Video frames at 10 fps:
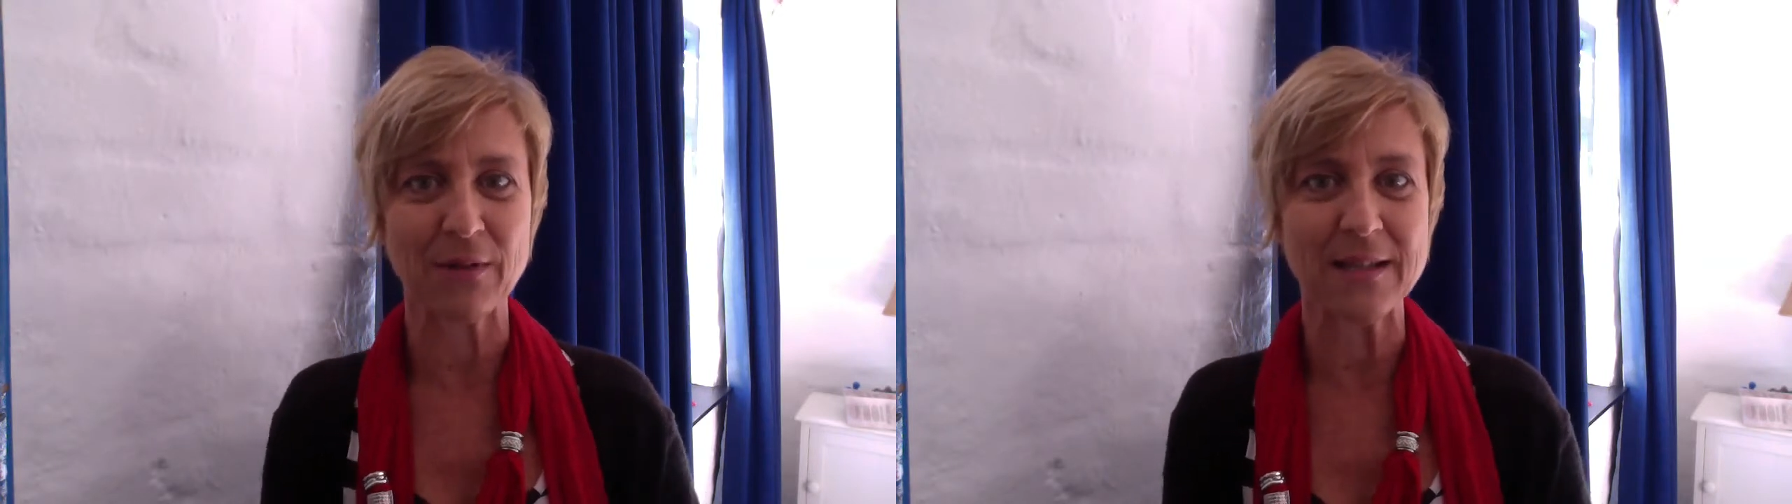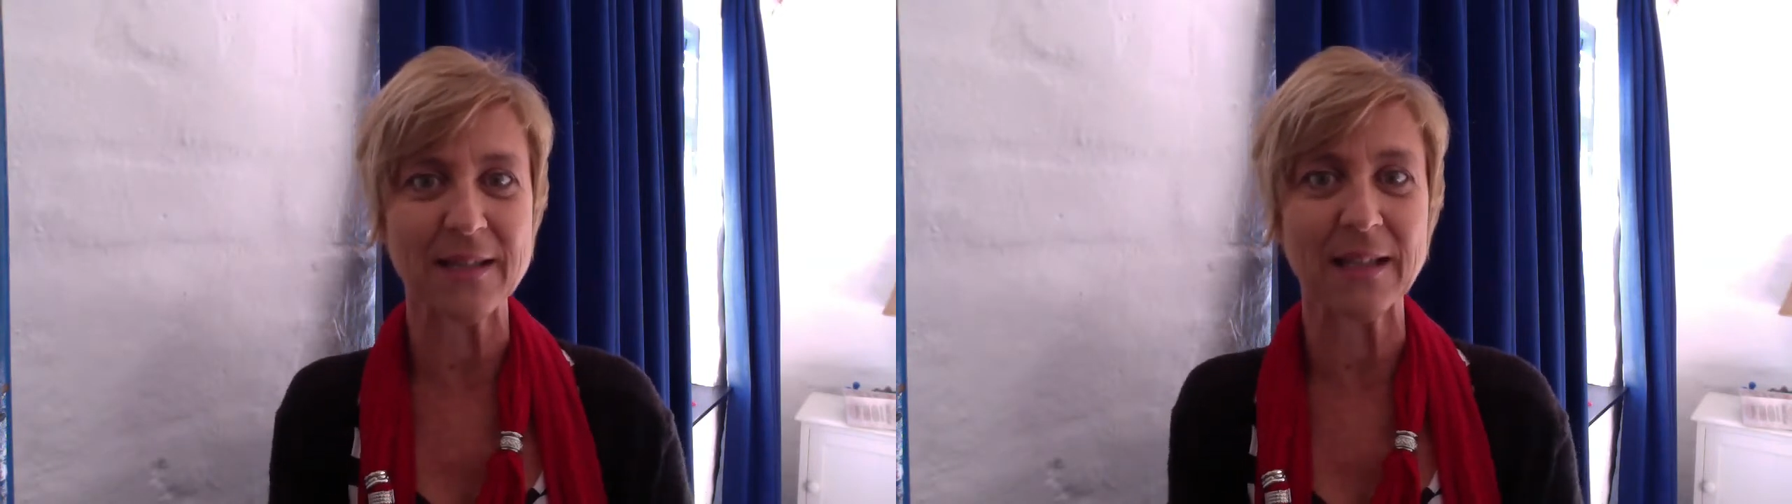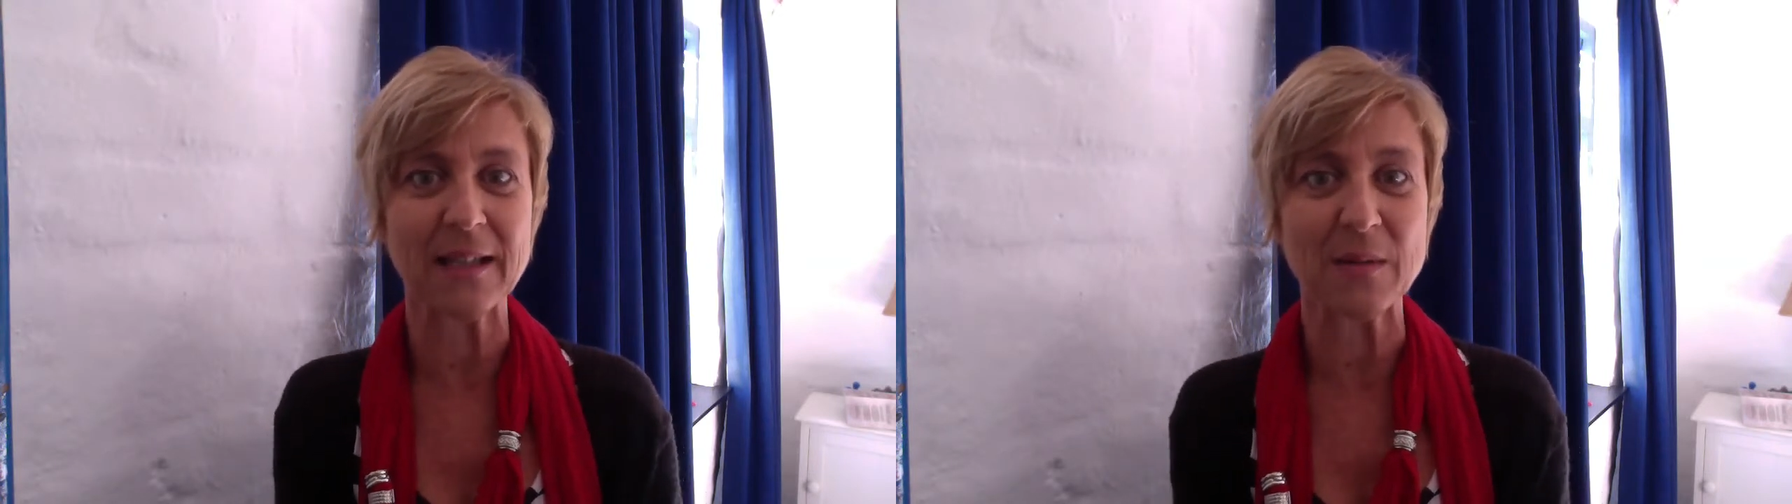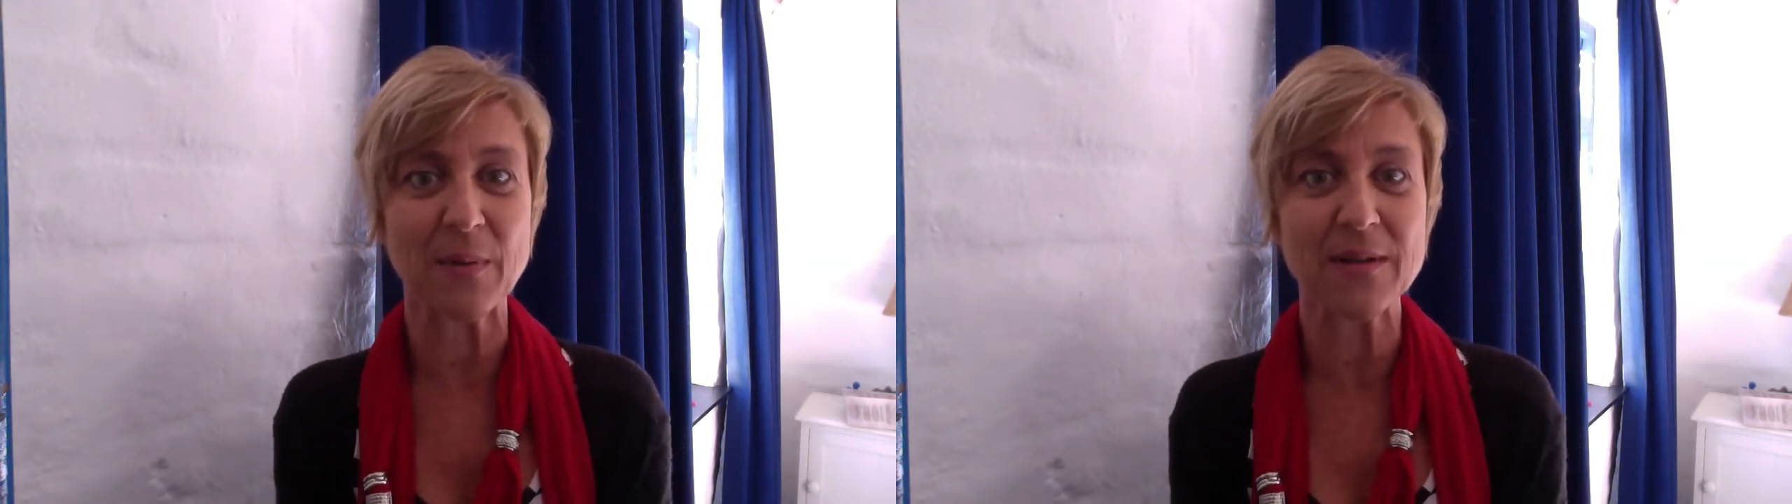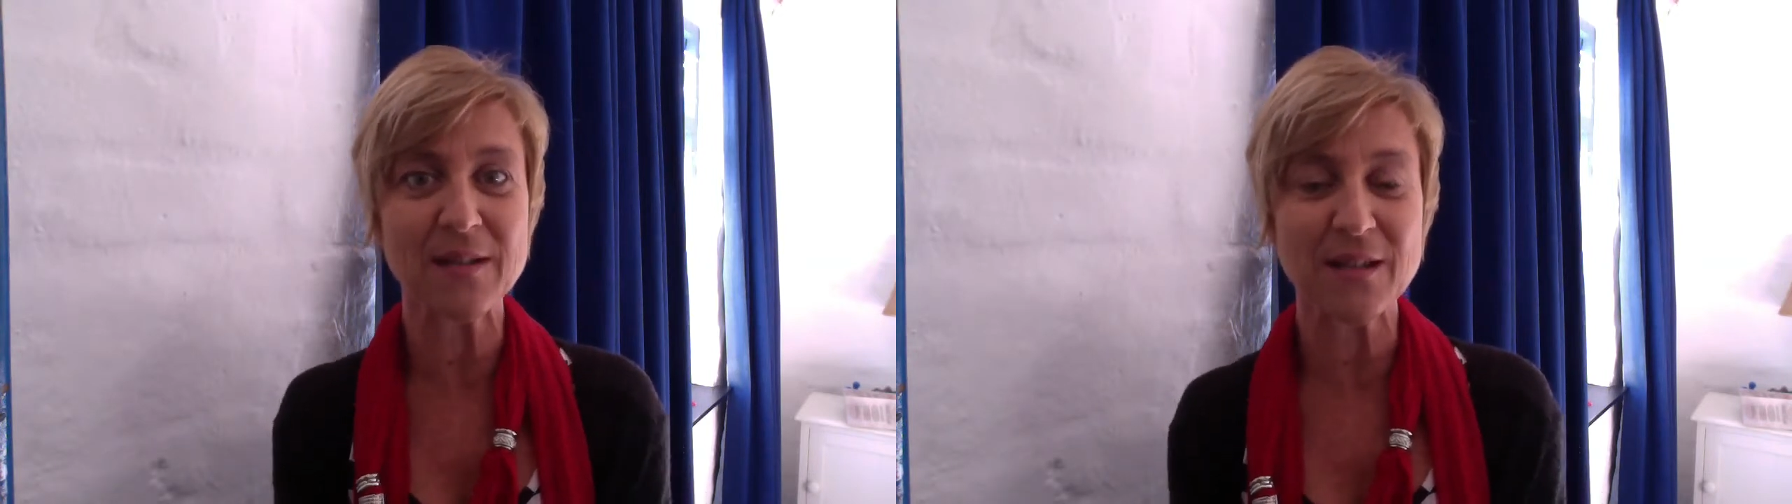Raising Kids
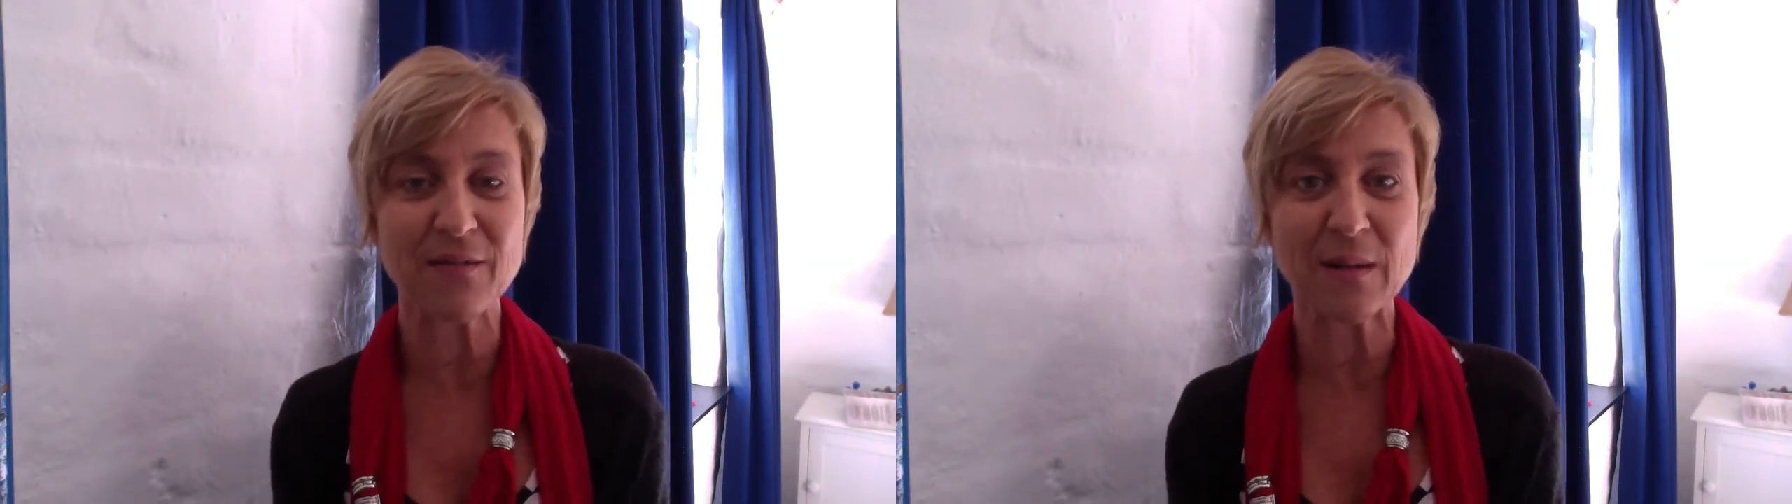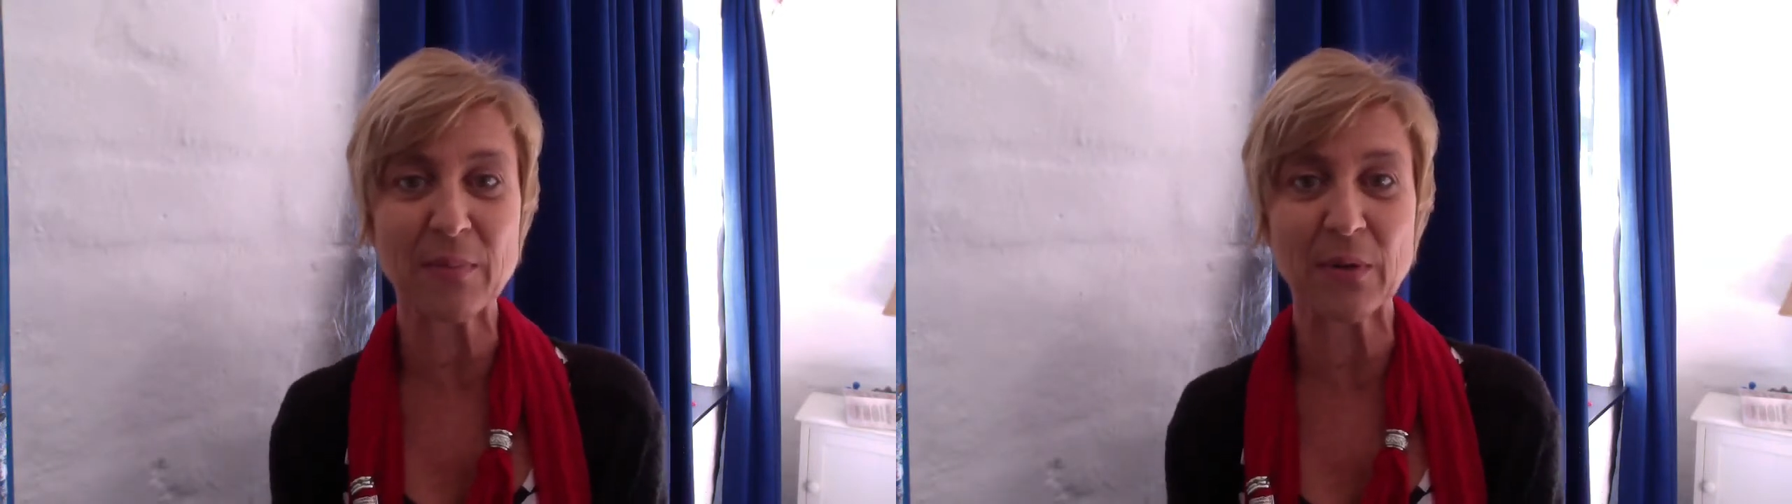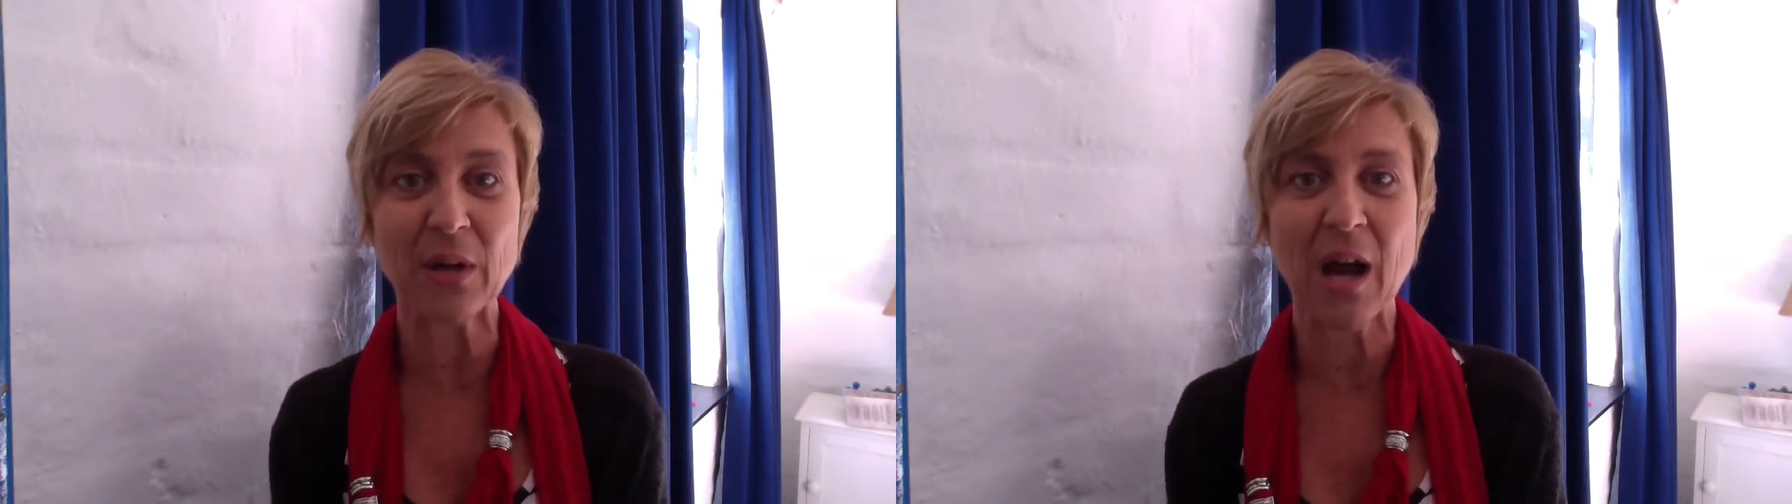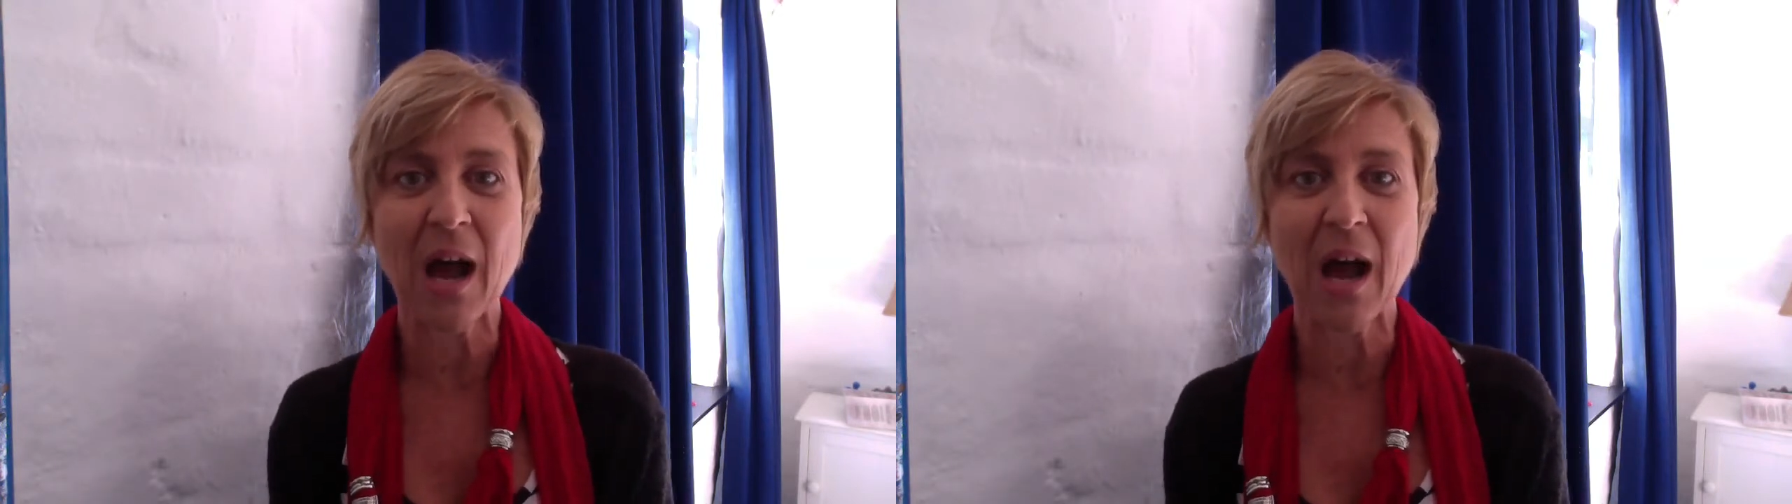Positively book,